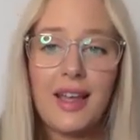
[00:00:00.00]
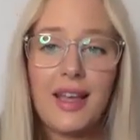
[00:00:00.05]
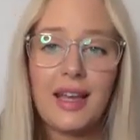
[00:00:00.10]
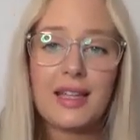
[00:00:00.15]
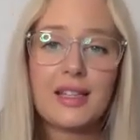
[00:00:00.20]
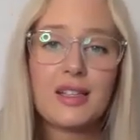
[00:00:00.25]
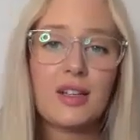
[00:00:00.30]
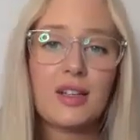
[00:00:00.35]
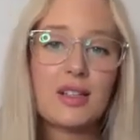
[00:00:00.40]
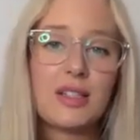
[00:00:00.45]

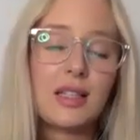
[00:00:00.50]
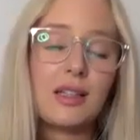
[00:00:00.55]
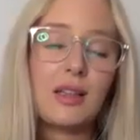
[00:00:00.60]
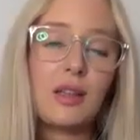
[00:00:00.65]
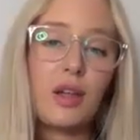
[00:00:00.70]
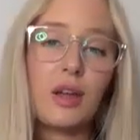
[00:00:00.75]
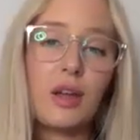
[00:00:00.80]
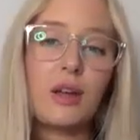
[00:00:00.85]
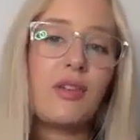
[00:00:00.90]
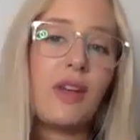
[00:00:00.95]
It sucks a
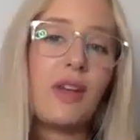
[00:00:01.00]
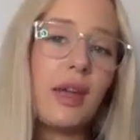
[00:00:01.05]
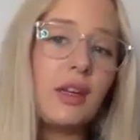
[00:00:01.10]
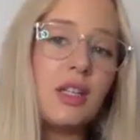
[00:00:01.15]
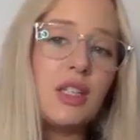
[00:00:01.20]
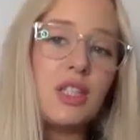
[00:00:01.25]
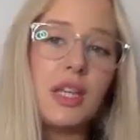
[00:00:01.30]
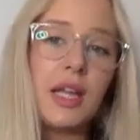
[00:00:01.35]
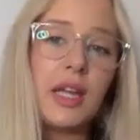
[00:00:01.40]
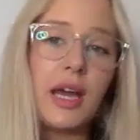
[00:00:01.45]
lot of
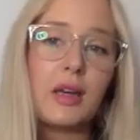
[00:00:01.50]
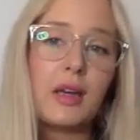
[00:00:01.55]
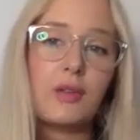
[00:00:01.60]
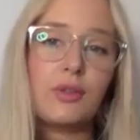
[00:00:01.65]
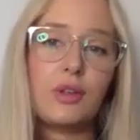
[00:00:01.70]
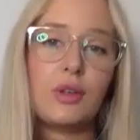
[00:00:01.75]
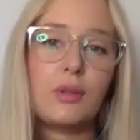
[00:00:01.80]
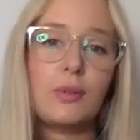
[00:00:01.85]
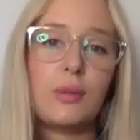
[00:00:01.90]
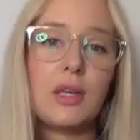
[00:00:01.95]
energy out of
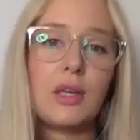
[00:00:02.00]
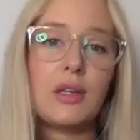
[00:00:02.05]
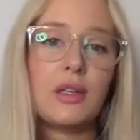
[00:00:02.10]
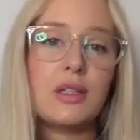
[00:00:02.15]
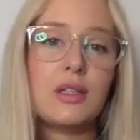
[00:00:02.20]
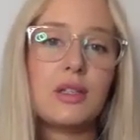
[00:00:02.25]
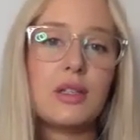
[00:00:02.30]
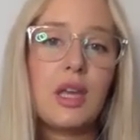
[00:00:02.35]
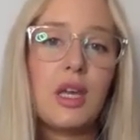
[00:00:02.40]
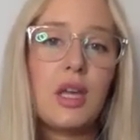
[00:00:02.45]
you
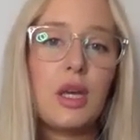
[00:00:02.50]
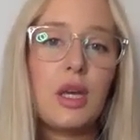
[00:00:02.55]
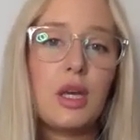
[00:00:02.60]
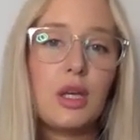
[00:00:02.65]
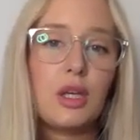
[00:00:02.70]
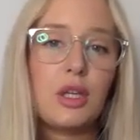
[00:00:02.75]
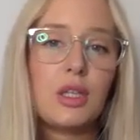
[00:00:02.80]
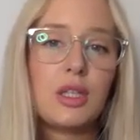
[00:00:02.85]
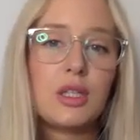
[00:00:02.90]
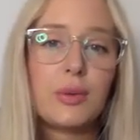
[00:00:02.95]
because
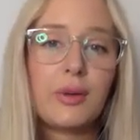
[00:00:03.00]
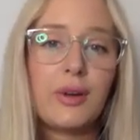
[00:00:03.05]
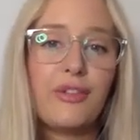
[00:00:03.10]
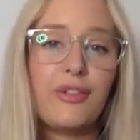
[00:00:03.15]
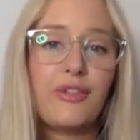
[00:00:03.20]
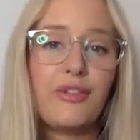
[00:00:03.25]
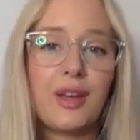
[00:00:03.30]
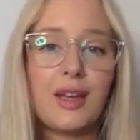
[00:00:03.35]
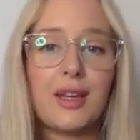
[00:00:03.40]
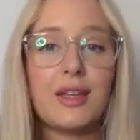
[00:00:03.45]
you just want to
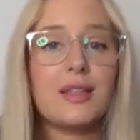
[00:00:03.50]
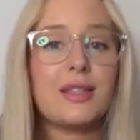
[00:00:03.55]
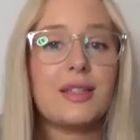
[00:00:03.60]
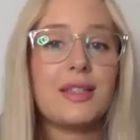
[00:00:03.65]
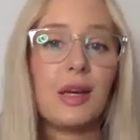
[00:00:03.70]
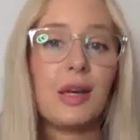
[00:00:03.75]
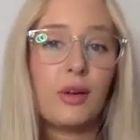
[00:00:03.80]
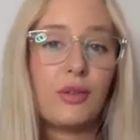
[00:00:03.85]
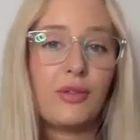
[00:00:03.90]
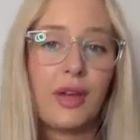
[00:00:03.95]
figure
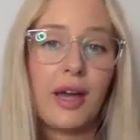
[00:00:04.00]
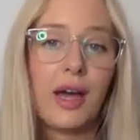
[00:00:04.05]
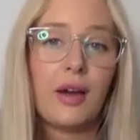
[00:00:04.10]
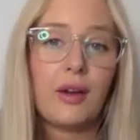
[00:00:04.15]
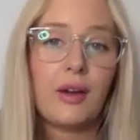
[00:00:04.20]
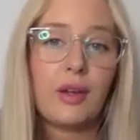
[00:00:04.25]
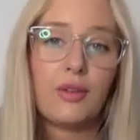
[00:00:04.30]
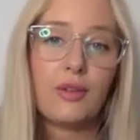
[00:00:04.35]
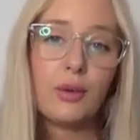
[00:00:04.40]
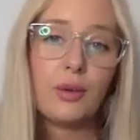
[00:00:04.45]
yourself
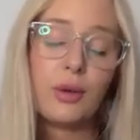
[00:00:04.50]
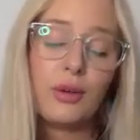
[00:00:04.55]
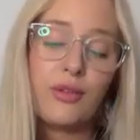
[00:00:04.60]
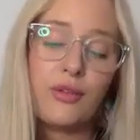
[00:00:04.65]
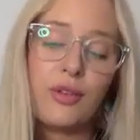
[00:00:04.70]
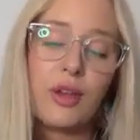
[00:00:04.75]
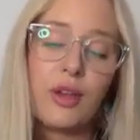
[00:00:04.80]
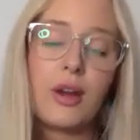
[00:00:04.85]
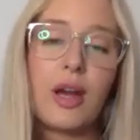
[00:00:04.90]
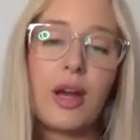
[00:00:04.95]
out. You want to
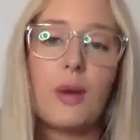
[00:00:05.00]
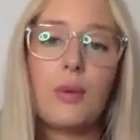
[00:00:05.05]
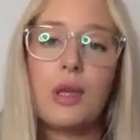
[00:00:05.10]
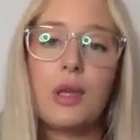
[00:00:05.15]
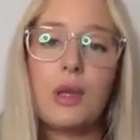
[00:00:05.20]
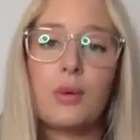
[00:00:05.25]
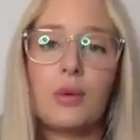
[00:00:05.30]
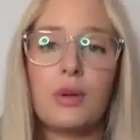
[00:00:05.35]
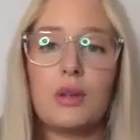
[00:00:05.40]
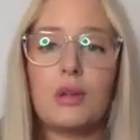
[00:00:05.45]
figure out what
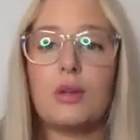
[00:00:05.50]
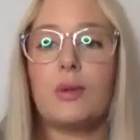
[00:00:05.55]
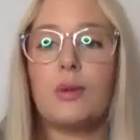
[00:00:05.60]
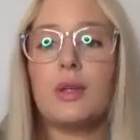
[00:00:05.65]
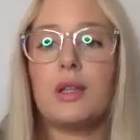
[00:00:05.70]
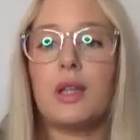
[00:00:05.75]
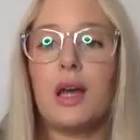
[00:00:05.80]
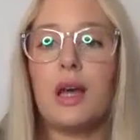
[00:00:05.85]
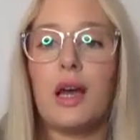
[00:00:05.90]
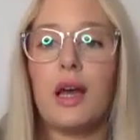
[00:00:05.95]
you want to do
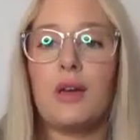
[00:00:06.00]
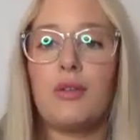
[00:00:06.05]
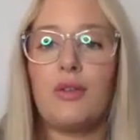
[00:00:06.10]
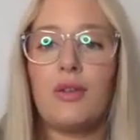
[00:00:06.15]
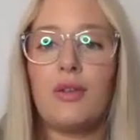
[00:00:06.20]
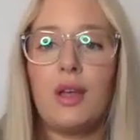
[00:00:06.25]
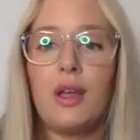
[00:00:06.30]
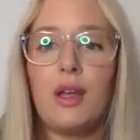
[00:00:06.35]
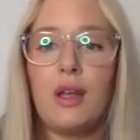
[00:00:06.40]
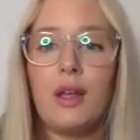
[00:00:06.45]
in life,
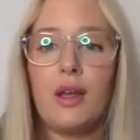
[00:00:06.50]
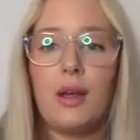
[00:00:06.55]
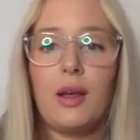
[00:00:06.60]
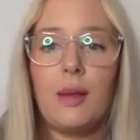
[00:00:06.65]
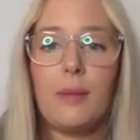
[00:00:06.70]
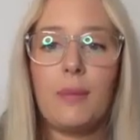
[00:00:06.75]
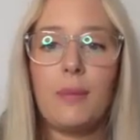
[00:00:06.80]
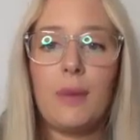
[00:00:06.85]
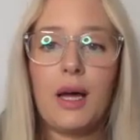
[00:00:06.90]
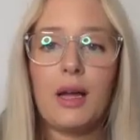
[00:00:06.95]

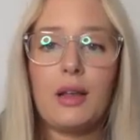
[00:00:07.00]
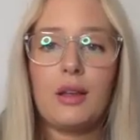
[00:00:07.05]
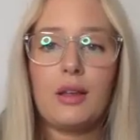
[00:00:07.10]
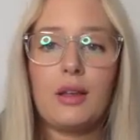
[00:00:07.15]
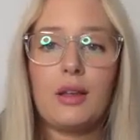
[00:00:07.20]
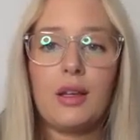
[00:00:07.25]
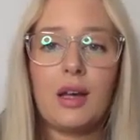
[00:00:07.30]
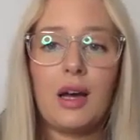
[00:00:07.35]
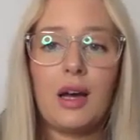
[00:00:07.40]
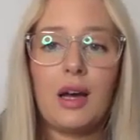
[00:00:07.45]
but
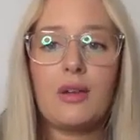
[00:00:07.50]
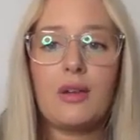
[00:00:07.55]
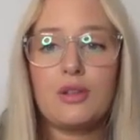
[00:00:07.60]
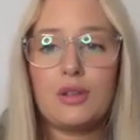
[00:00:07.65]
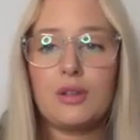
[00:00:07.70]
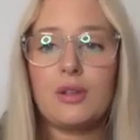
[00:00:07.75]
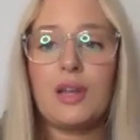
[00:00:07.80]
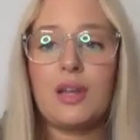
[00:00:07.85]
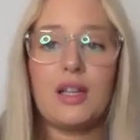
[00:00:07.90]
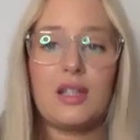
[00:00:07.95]
you can't
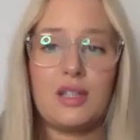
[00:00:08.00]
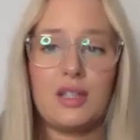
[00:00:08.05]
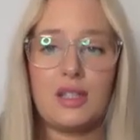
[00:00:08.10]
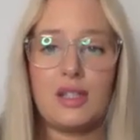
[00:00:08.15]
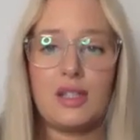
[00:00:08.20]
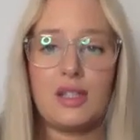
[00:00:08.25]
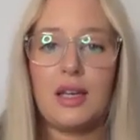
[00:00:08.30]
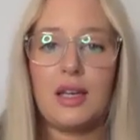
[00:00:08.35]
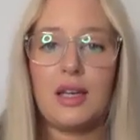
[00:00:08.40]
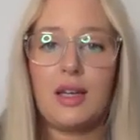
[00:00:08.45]
do that
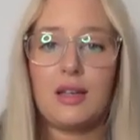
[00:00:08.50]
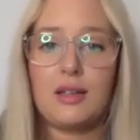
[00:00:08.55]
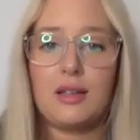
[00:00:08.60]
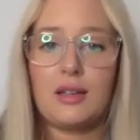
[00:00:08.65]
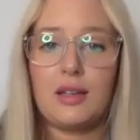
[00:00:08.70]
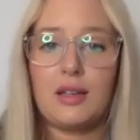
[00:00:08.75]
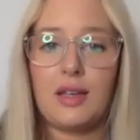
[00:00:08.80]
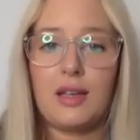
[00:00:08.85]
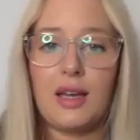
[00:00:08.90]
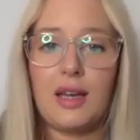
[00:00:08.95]
just yet,
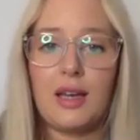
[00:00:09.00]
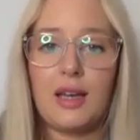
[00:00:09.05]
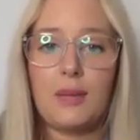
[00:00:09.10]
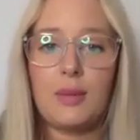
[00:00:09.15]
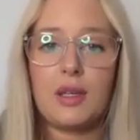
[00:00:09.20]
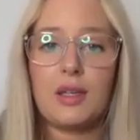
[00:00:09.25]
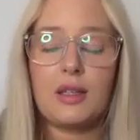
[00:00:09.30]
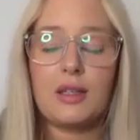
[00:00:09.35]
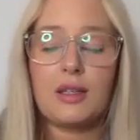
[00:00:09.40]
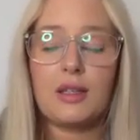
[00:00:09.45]
okay?
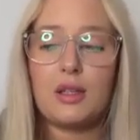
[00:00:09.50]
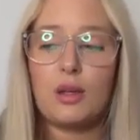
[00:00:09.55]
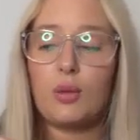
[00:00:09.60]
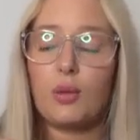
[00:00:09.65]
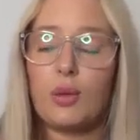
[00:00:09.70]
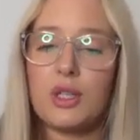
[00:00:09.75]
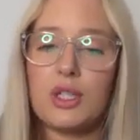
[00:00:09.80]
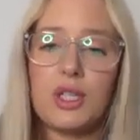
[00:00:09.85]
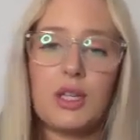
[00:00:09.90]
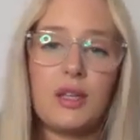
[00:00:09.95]
Because you're
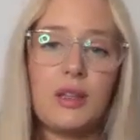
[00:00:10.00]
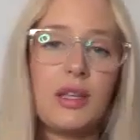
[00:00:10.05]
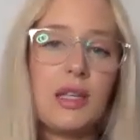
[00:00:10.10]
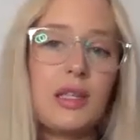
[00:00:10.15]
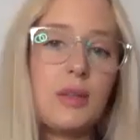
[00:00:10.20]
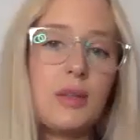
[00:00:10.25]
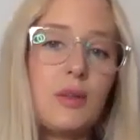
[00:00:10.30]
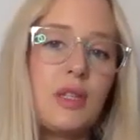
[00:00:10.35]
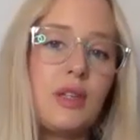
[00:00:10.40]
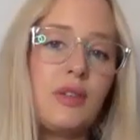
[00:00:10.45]
wishing
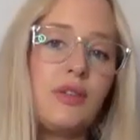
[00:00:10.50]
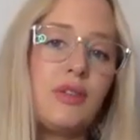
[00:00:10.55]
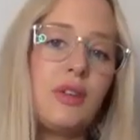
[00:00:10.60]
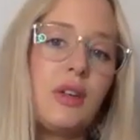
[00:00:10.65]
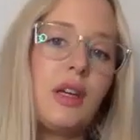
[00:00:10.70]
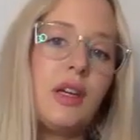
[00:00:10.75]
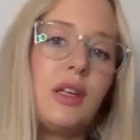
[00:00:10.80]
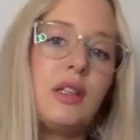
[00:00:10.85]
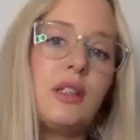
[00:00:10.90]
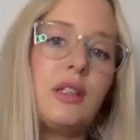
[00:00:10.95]
things were
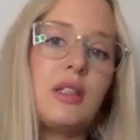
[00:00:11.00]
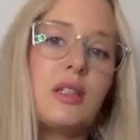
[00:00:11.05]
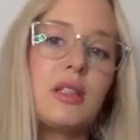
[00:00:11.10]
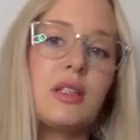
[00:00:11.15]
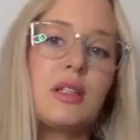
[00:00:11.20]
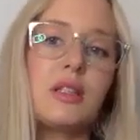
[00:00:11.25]
different.